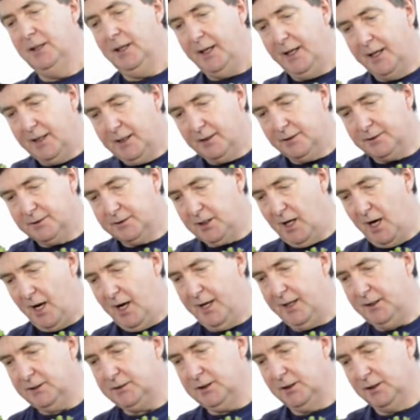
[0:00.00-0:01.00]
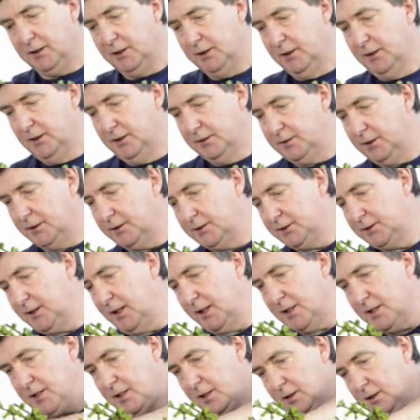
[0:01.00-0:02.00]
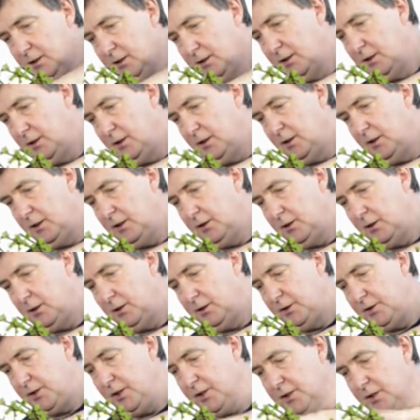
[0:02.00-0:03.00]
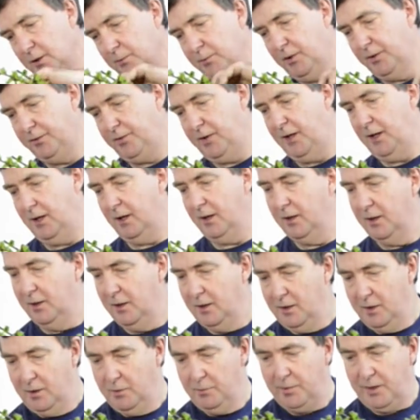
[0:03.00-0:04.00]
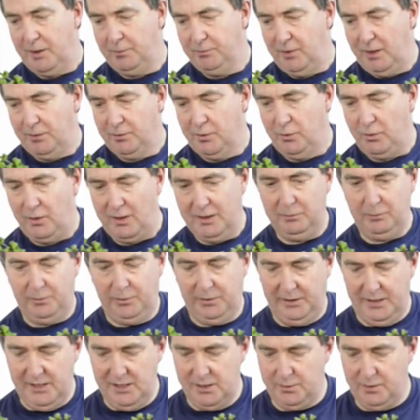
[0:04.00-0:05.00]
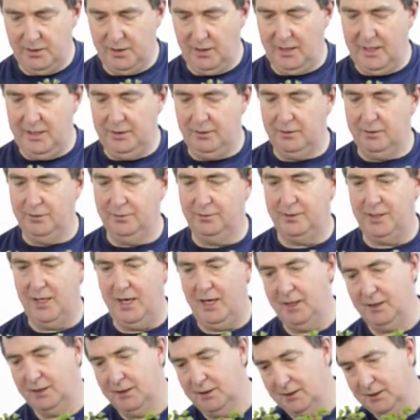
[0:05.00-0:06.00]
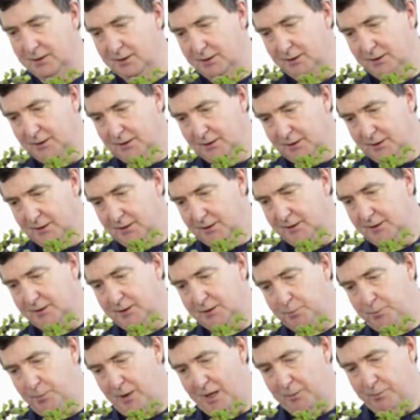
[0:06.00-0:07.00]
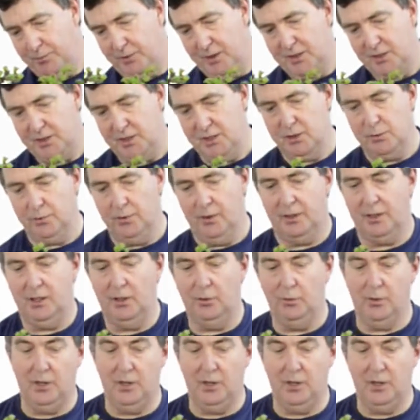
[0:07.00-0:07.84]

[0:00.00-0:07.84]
in and tied to sit just above here. I'm quite pleased with the length of that. This back branch is working